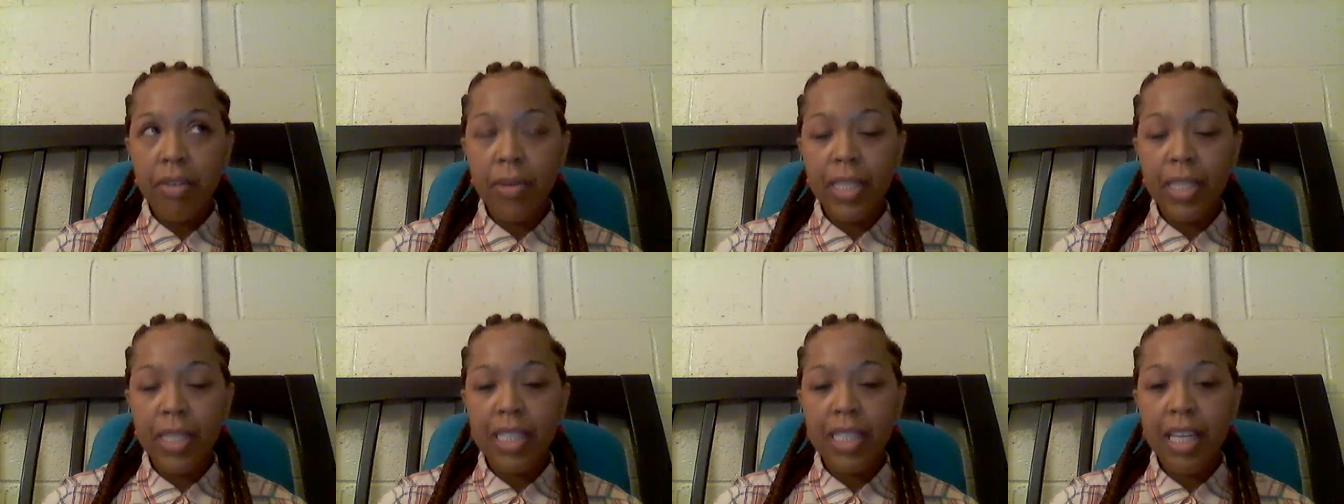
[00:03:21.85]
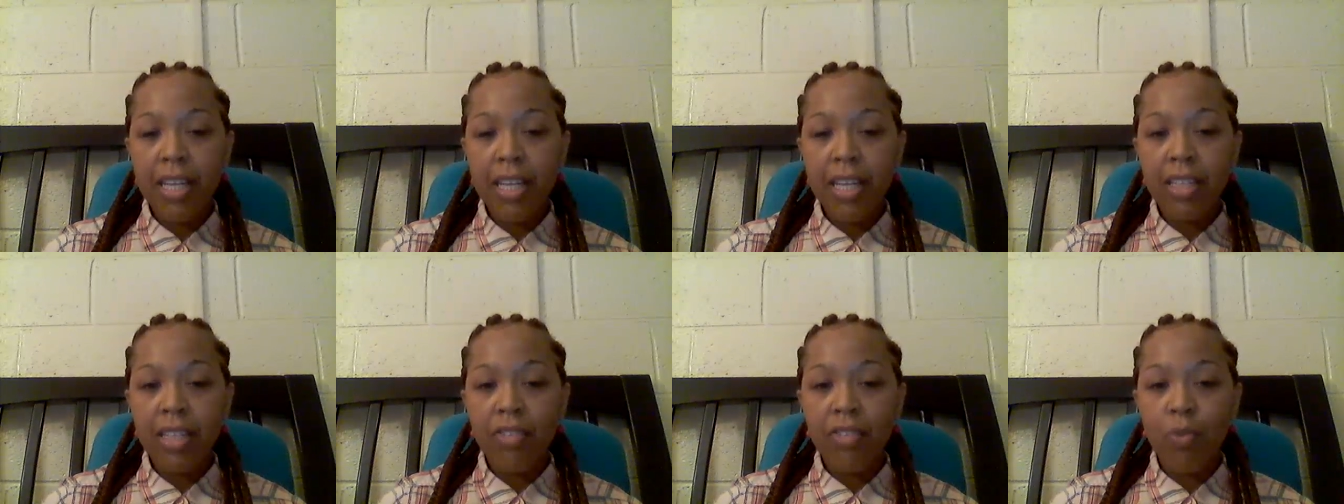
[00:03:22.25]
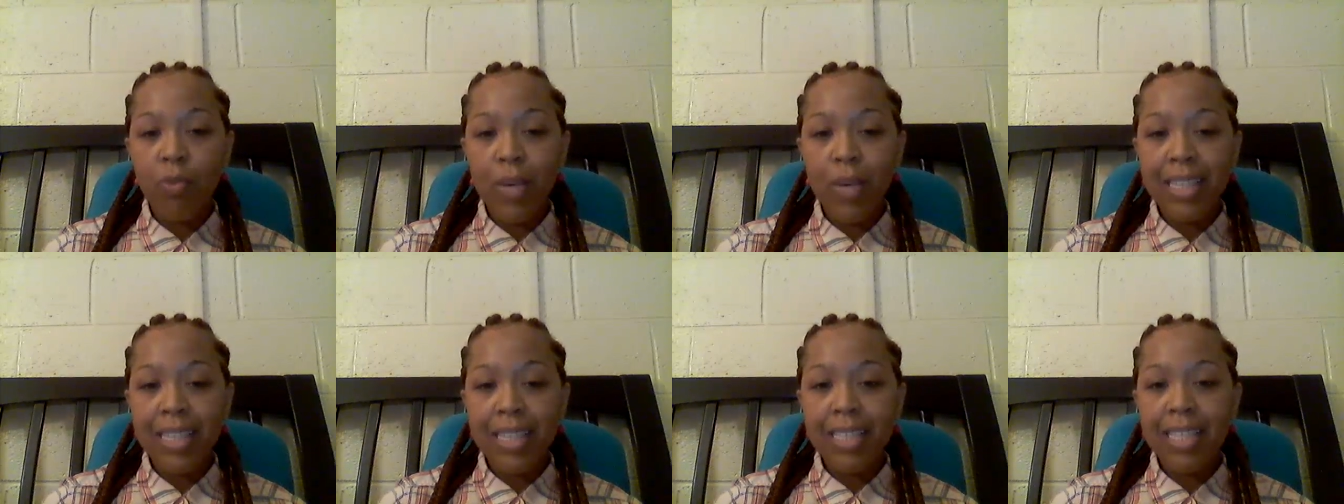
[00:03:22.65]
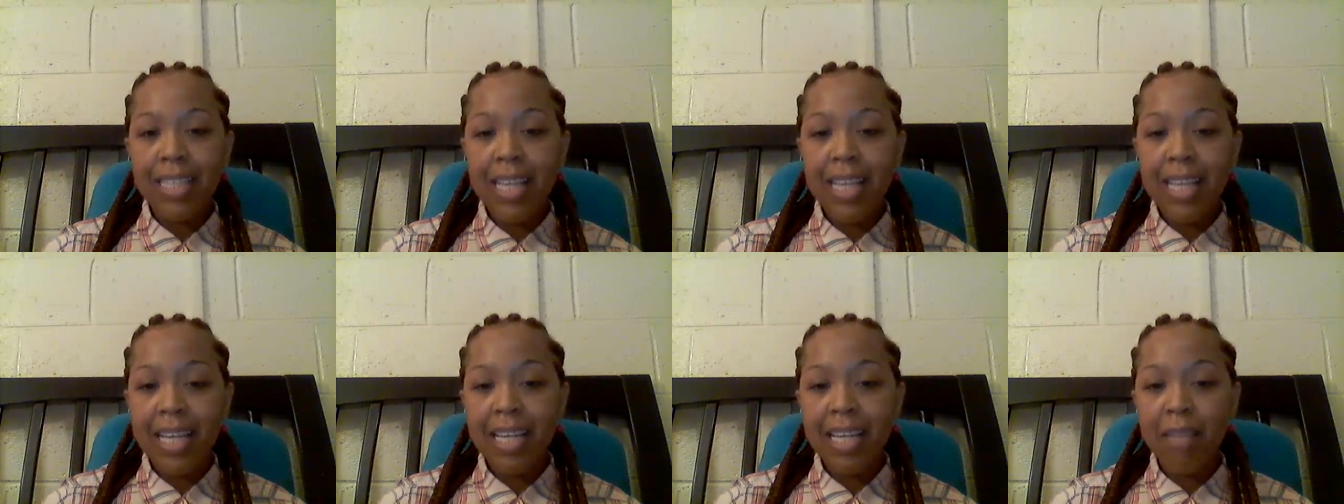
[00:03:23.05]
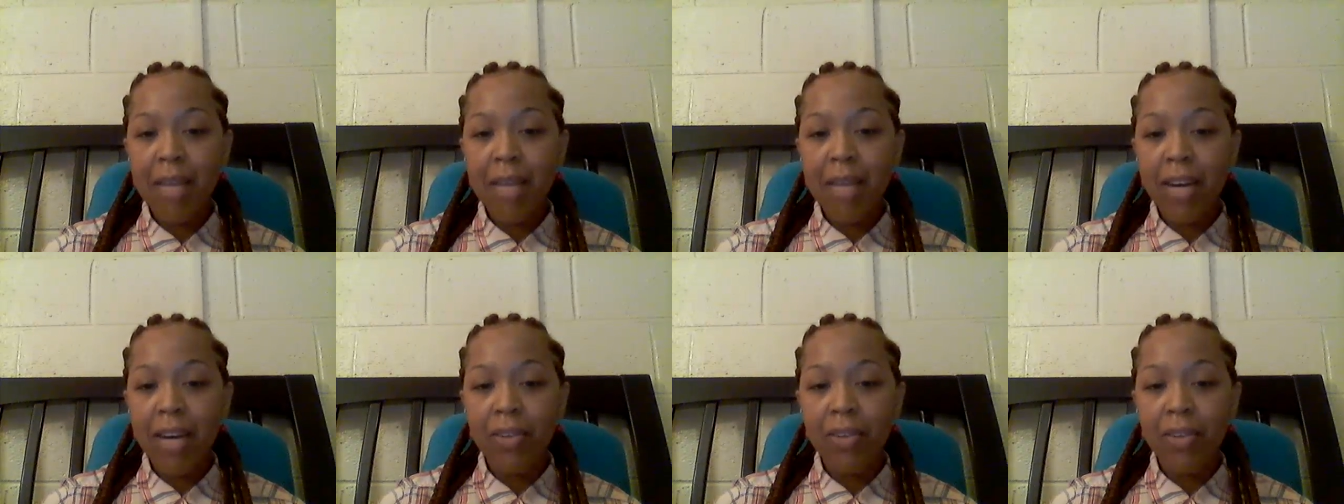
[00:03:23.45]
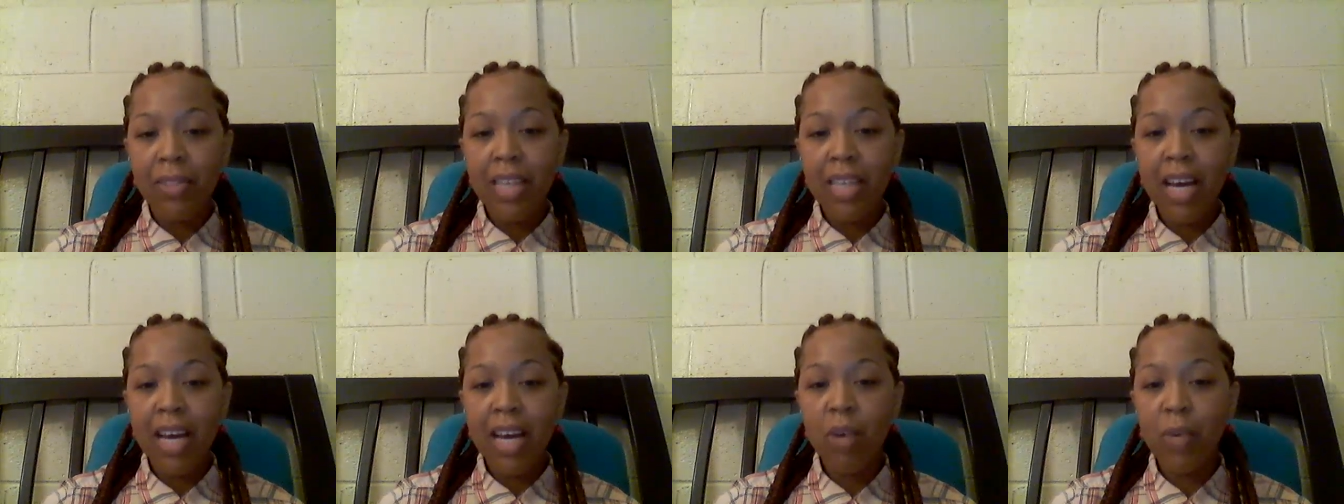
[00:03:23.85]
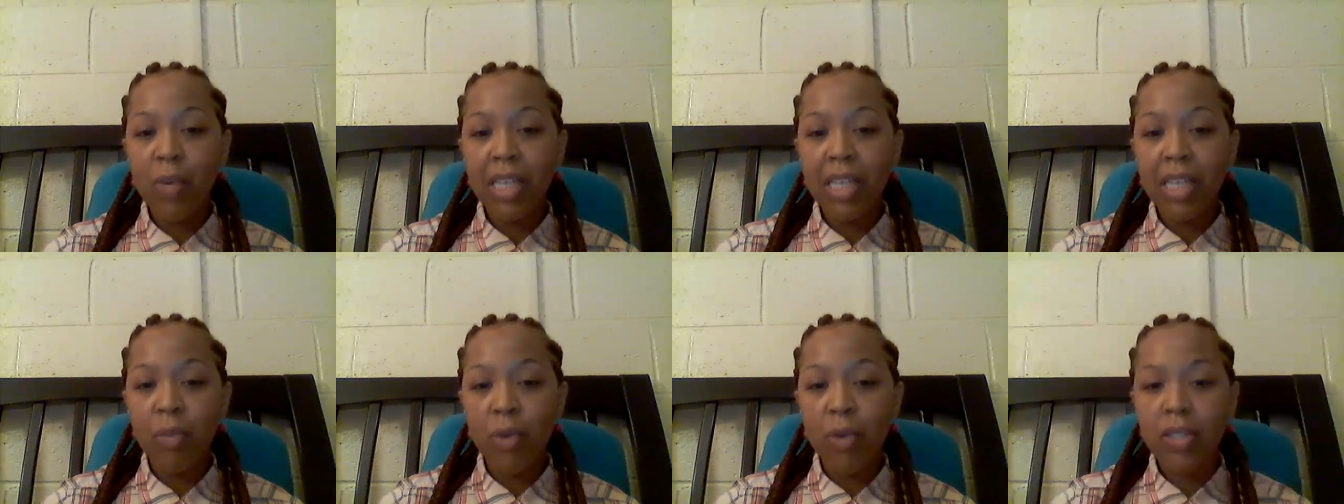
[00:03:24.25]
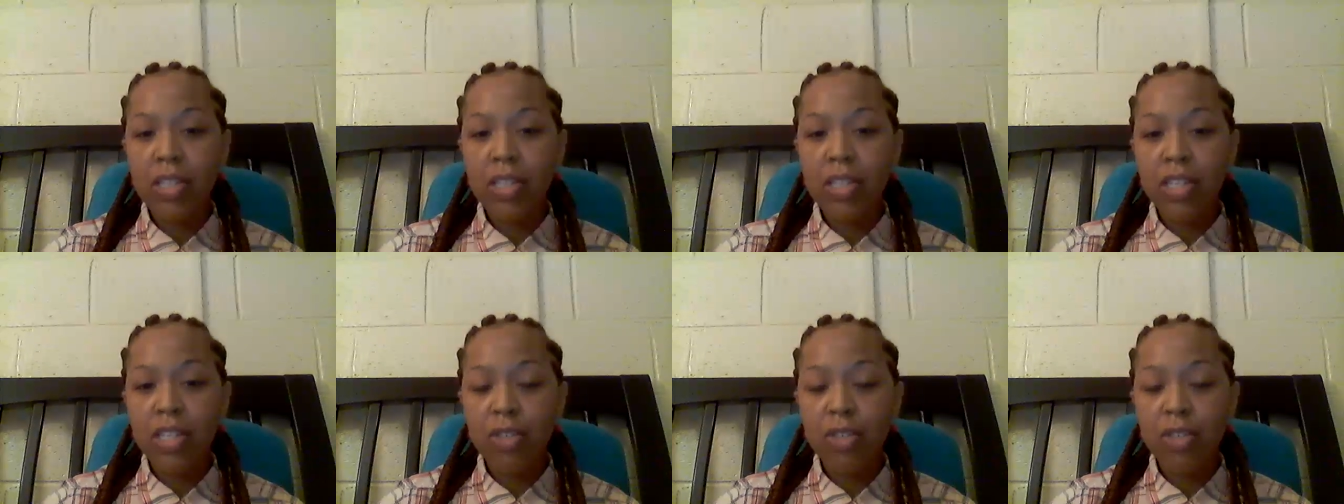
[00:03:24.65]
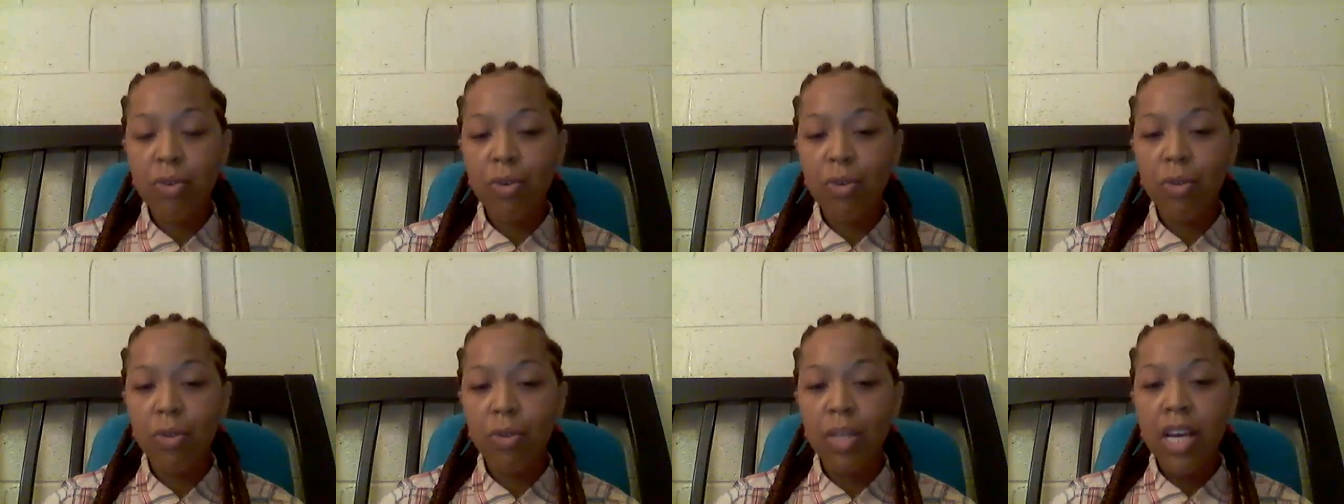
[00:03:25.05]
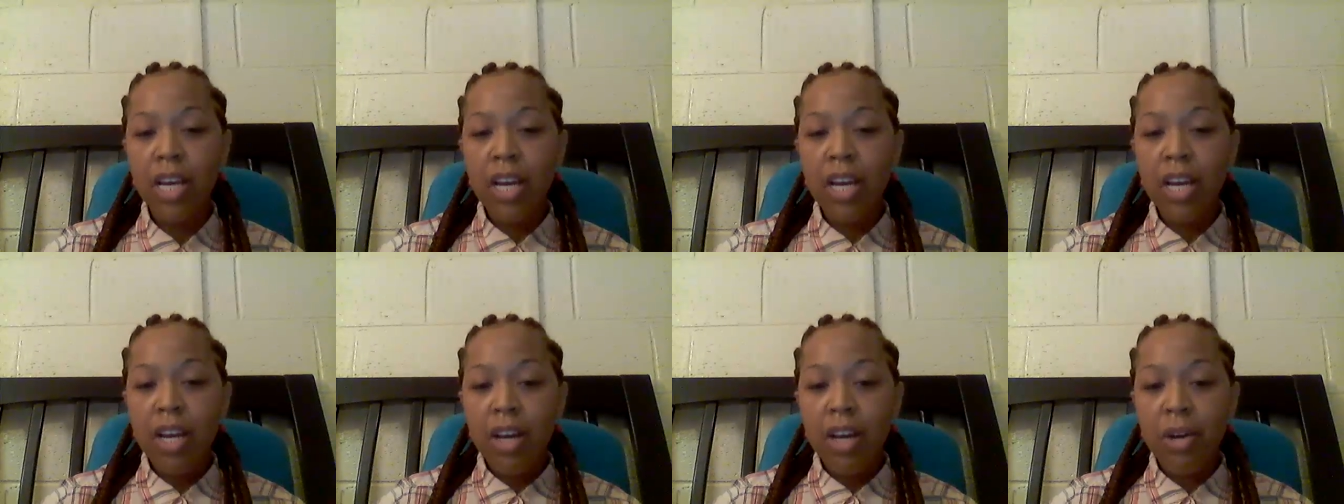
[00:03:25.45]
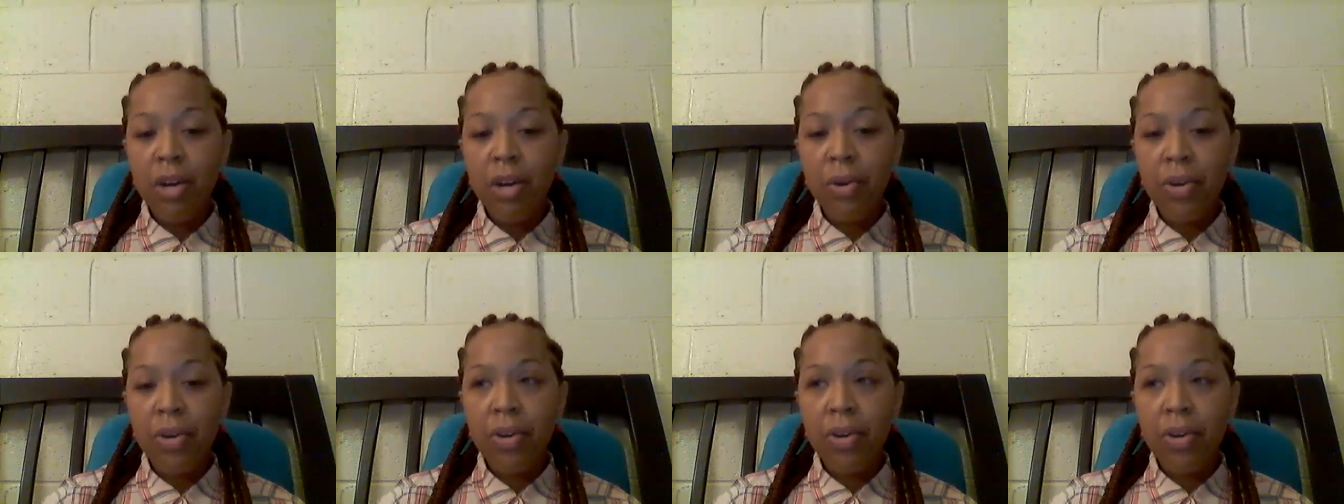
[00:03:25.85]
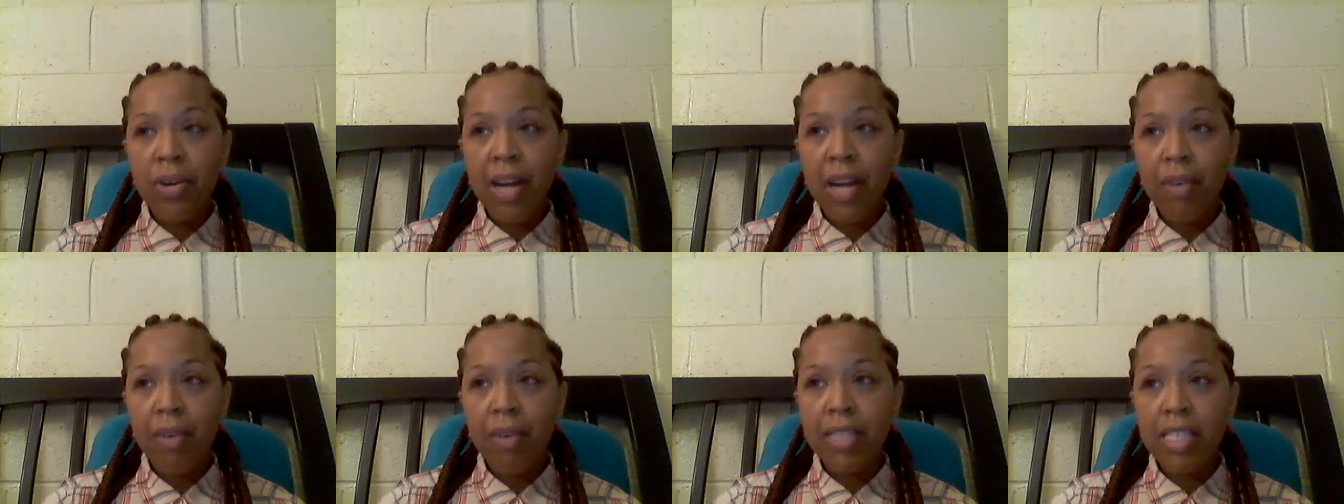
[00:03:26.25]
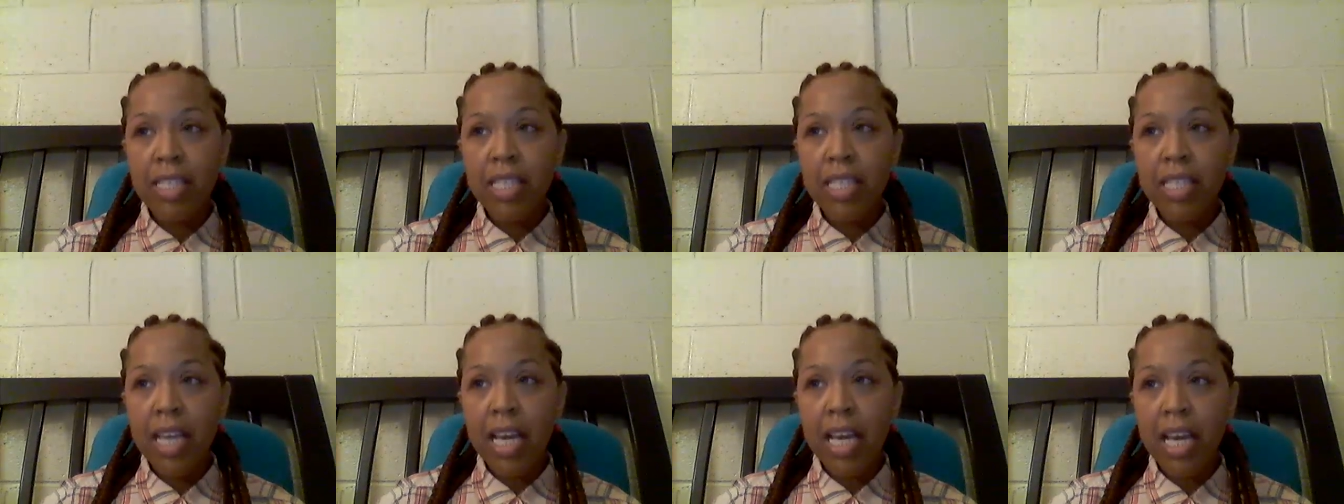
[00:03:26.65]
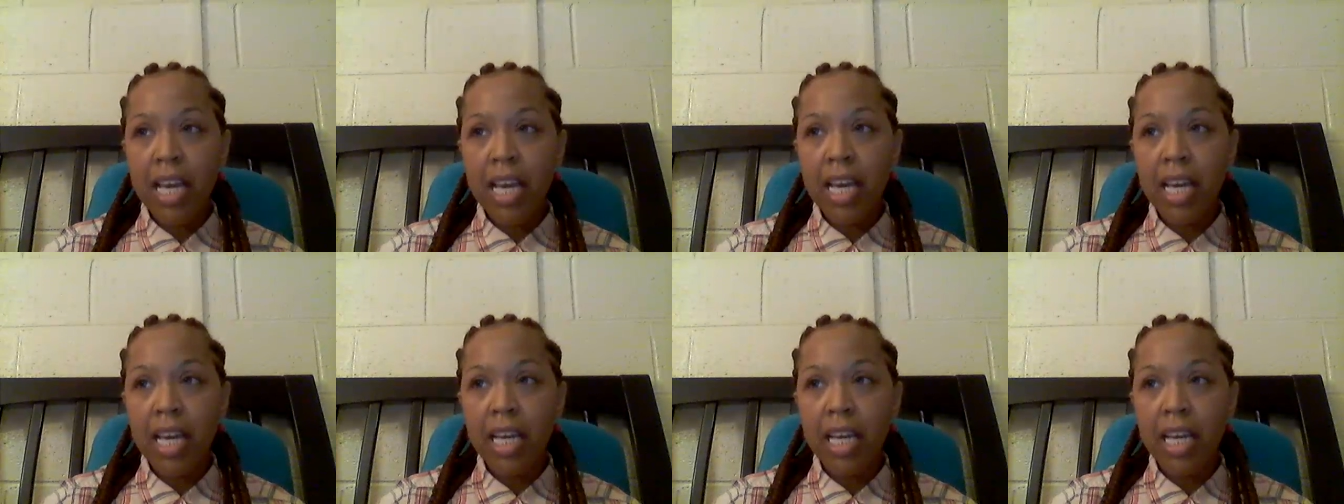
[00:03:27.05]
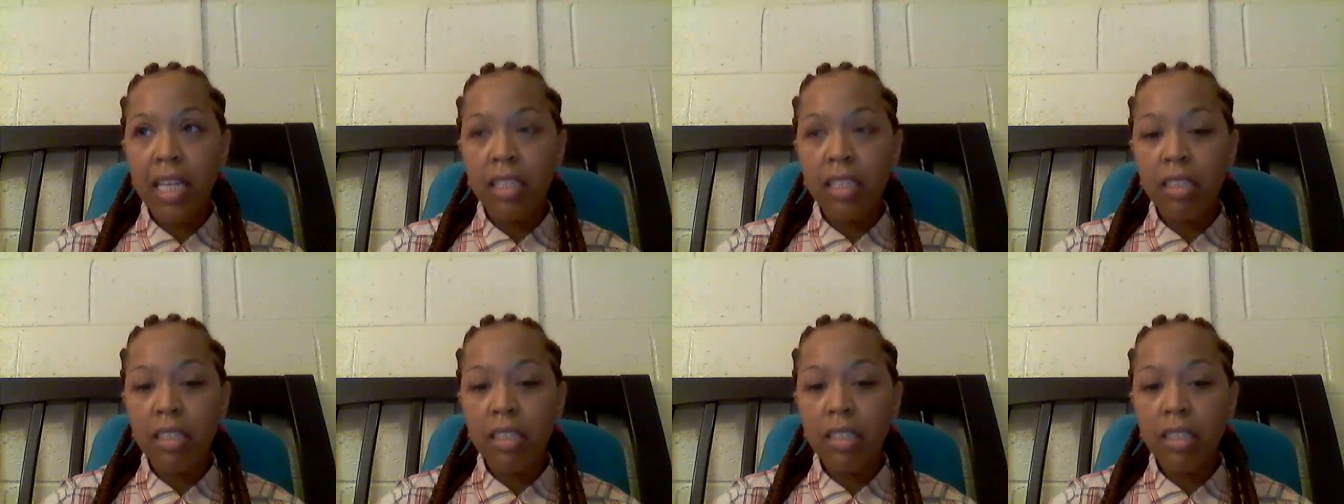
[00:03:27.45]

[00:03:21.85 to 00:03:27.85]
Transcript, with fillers: On a scale of 1 to 10 about how well it works to control odor, I would say